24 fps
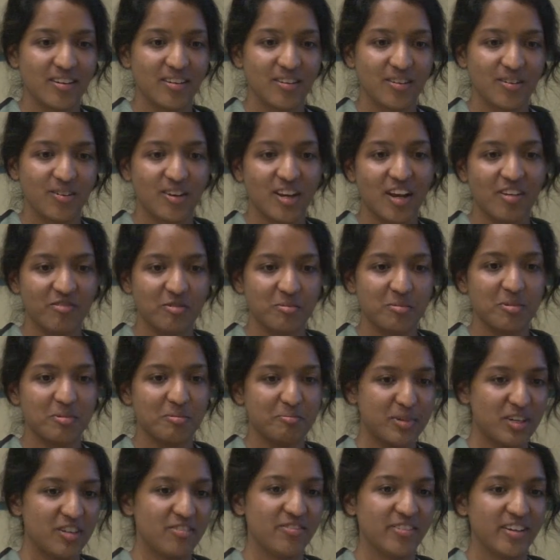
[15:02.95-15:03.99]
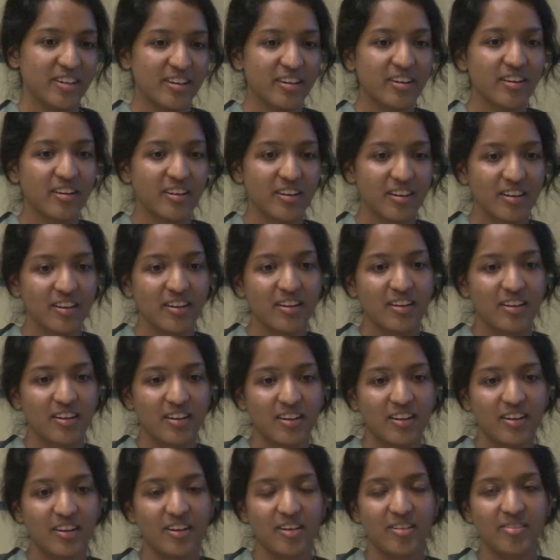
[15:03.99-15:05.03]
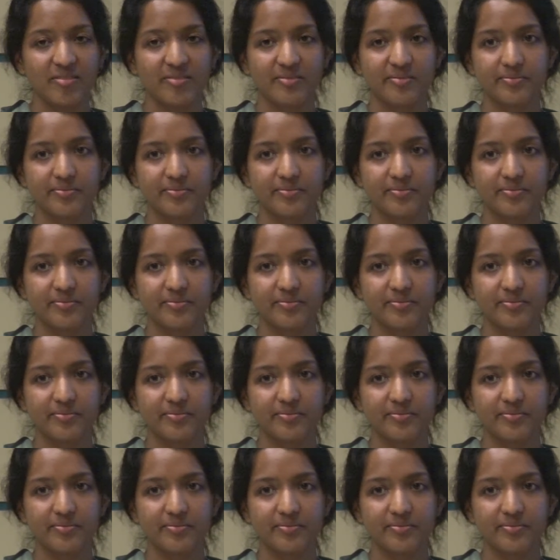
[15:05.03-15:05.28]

You don't have to be perfect. Yeah.